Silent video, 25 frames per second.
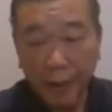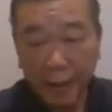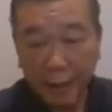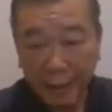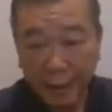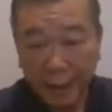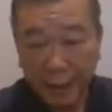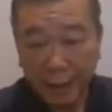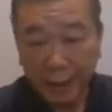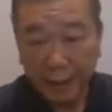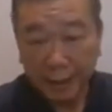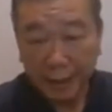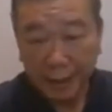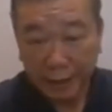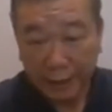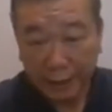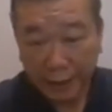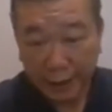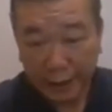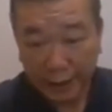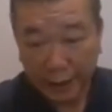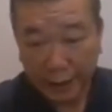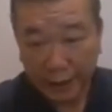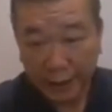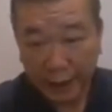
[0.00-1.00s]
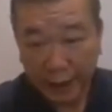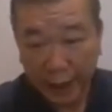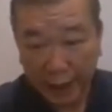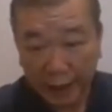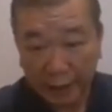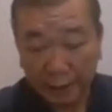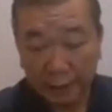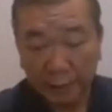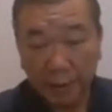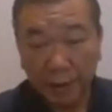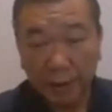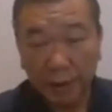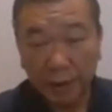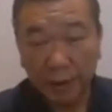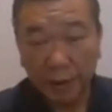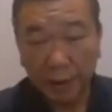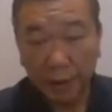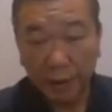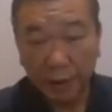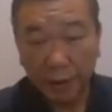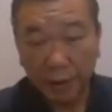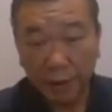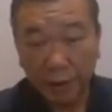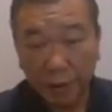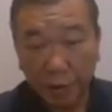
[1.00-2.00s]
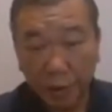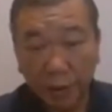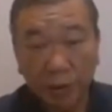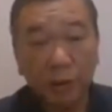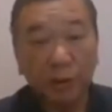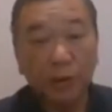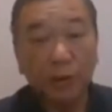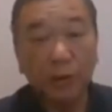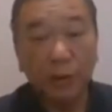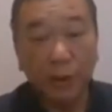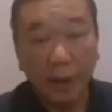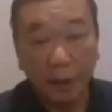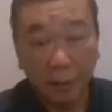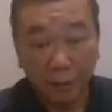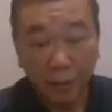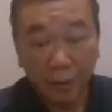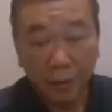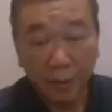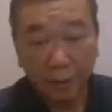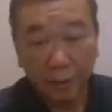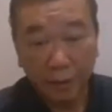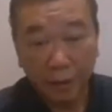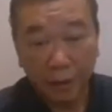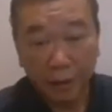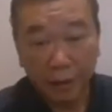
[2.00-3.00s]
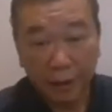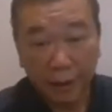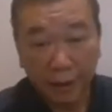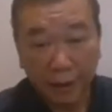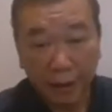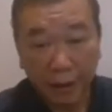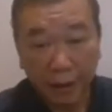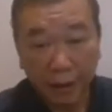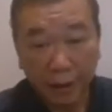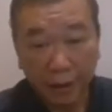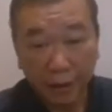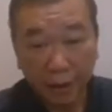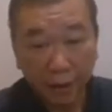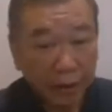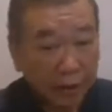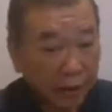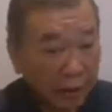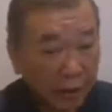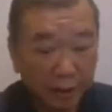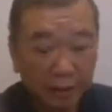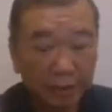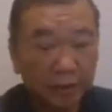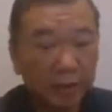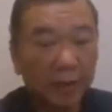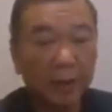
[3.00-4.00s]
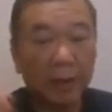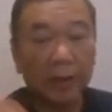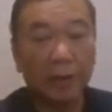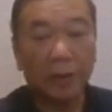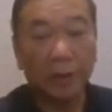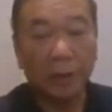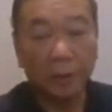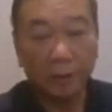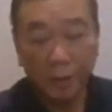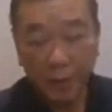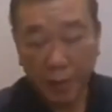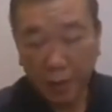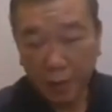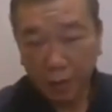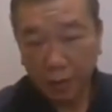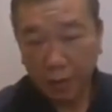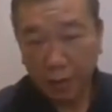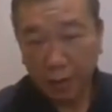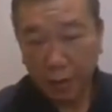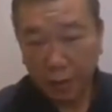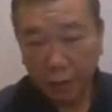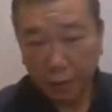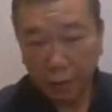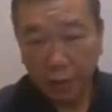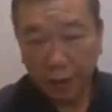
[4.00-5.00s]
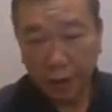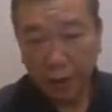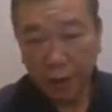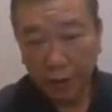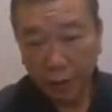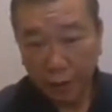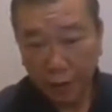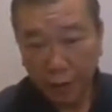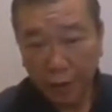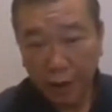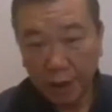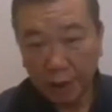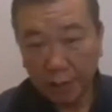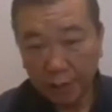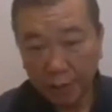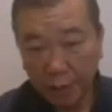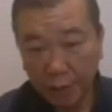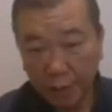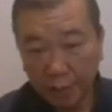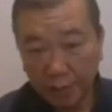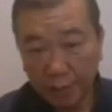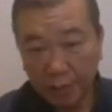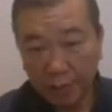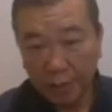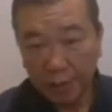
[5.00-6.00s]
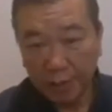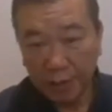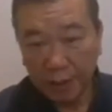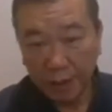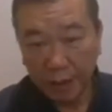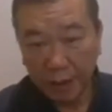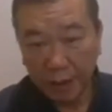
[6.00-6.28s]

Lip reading: Then they ask me what to do now with this thing. So the same thing, we give them this